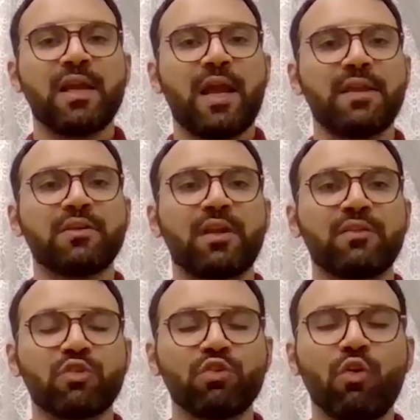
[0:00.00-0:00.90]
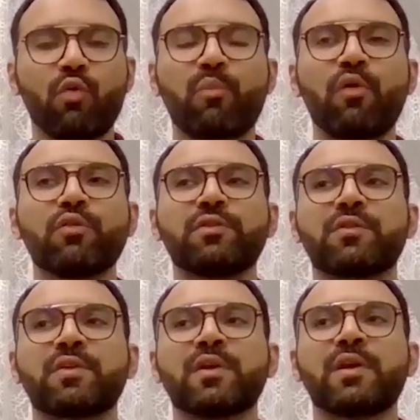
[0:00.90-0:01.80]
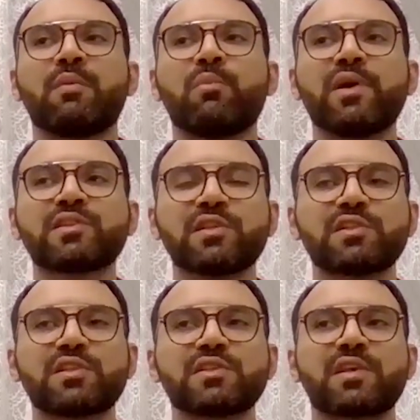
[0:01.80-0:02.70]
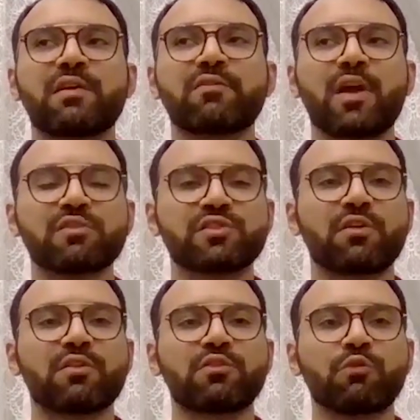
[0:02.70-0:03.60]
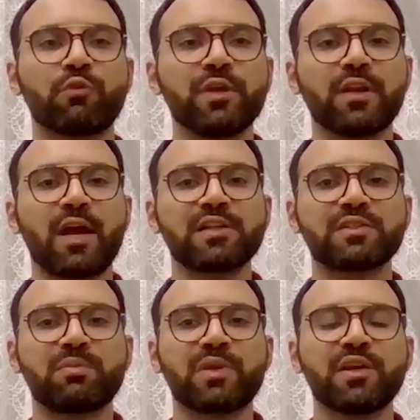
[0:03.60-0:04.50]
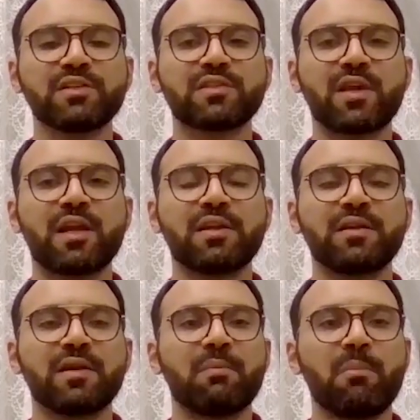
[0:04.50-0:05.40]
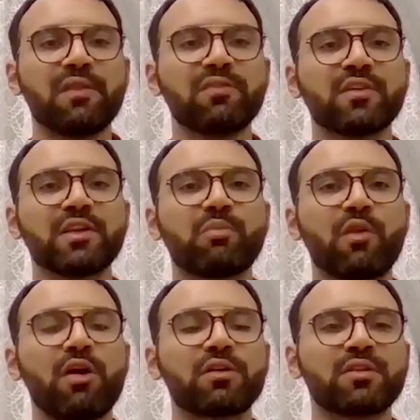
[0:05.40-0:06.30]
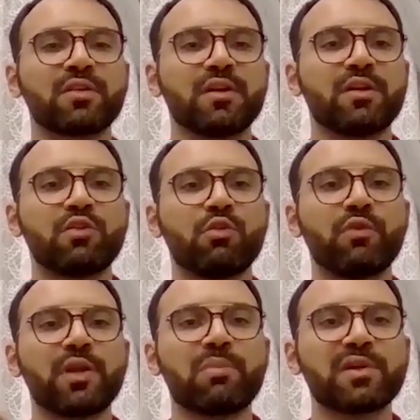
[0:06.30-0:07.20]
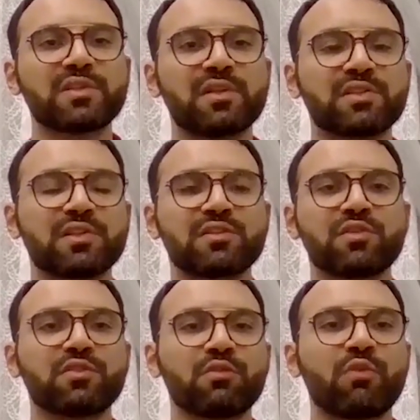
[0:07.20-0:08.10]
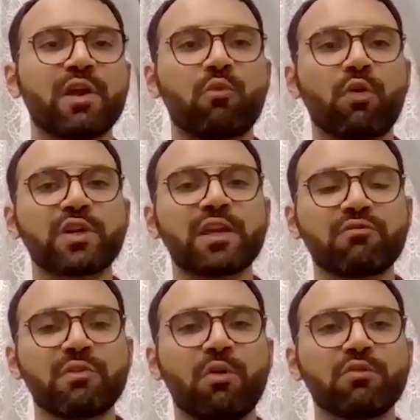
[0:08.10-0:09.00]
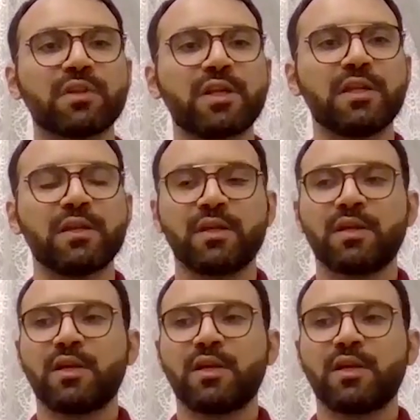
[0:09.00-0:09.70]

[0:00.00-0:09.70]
And to your point, businesses have now started to realize, because they mentally blocked doing business in a certain way, working remotely,